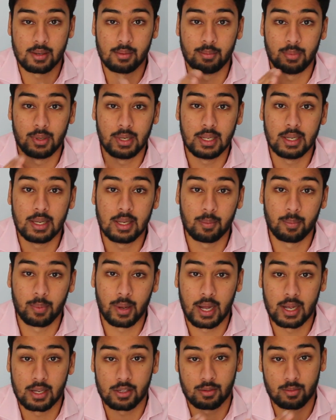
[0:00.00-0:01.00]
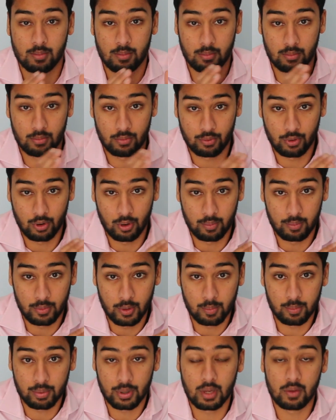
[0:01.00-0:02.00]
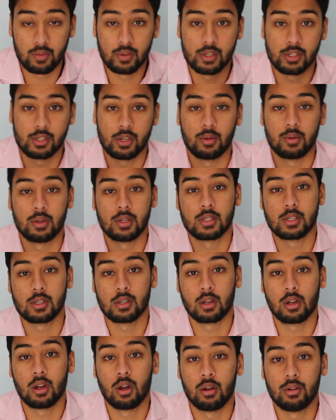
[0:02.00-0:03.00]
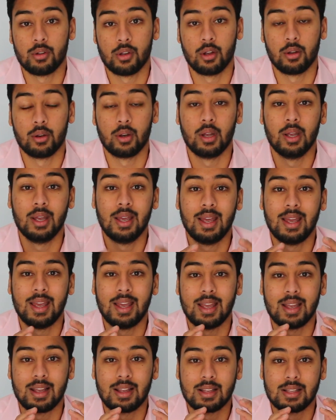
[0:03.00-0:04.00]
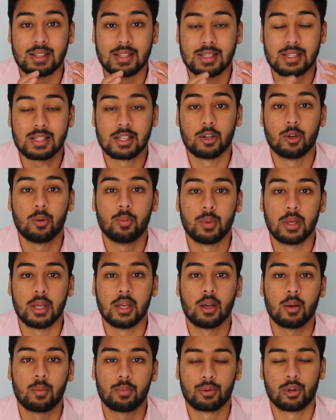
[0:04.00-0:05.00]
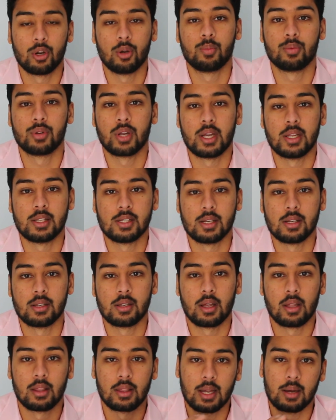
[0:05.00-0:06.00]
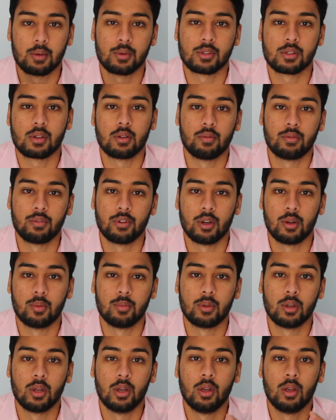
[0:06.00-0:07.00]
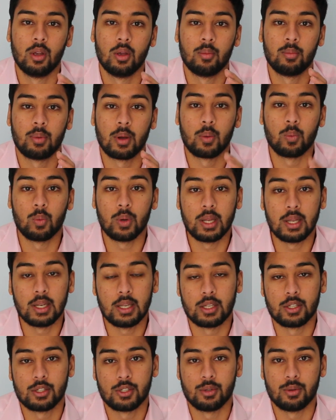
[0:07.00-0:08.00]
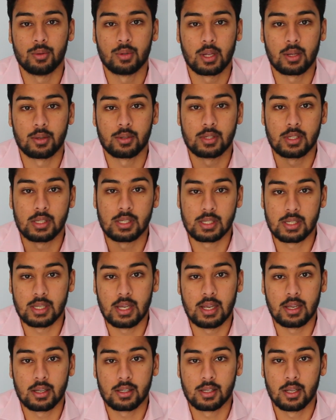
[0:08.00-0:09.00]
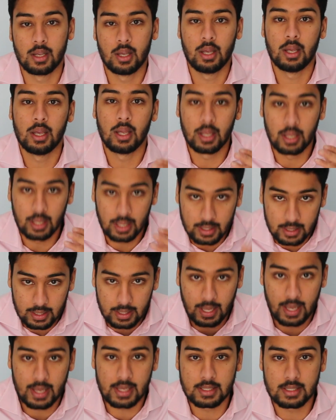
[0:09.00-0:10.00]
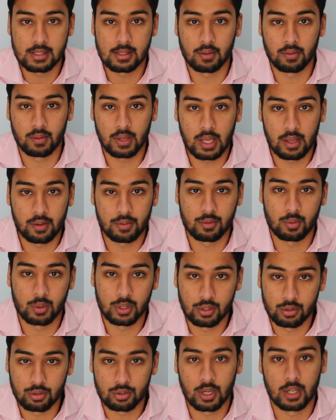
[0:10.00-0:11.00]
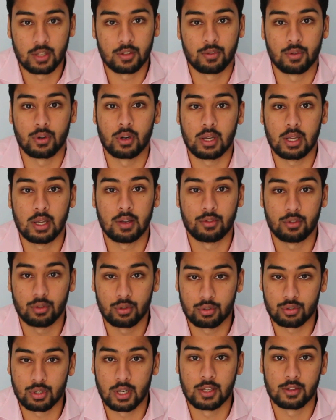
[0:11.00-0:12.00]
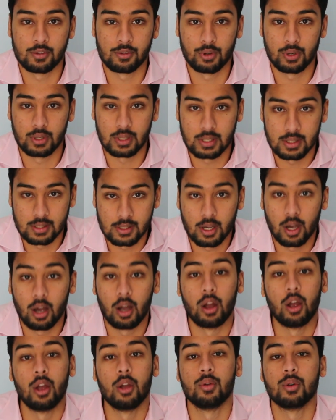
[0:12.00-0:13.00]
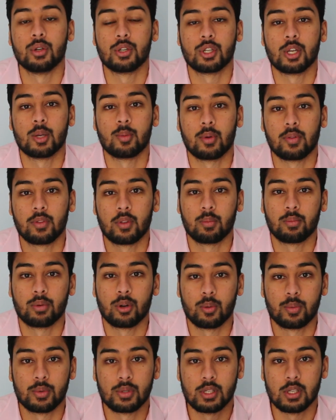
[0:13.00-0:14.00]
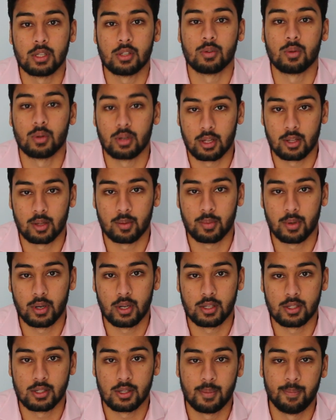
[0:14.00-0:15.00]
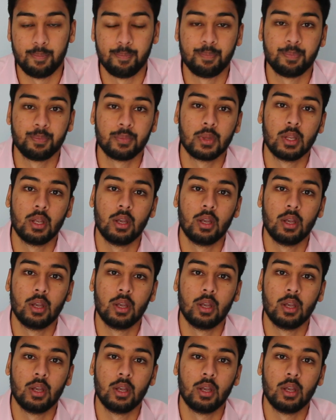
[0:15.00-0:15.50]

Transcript: has completely passed from the previous owner to the current owner, it can still be appropriated, and that was confirmed by Wheatley in 2006. In the cases of gifts, when you transfer a gift, you're transferring the entire ownership of the property to another person.